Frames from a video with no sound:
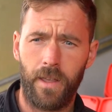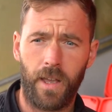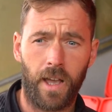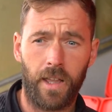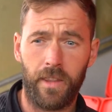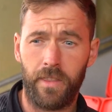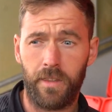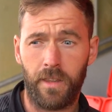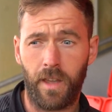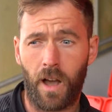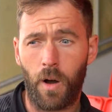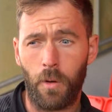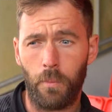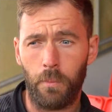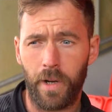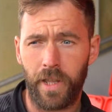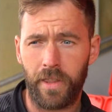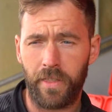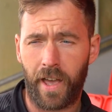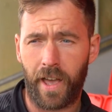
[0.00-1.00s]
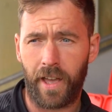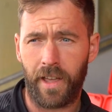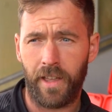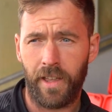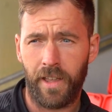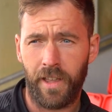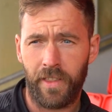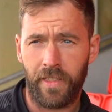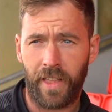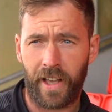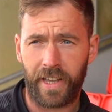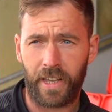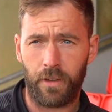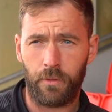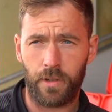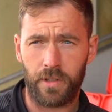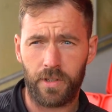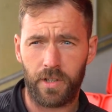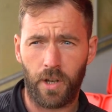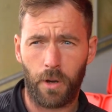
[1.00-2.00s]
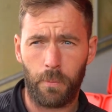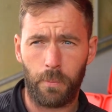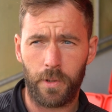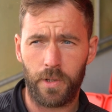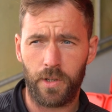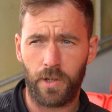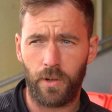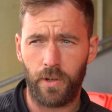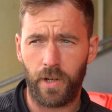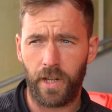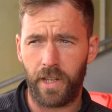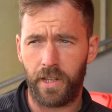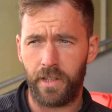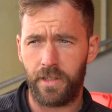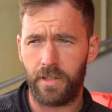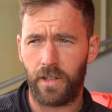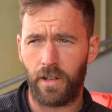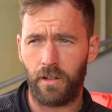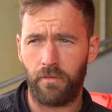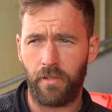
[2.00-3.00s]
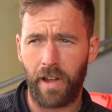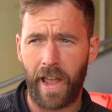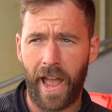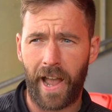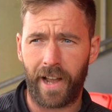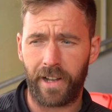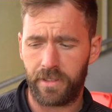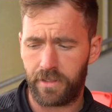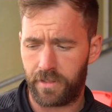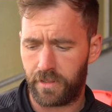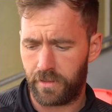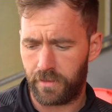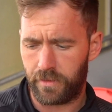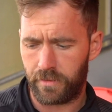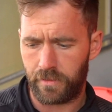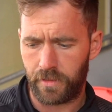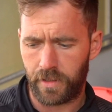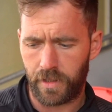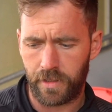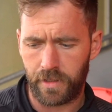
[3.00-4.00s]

And ultimately, that gives us the opportunity to react and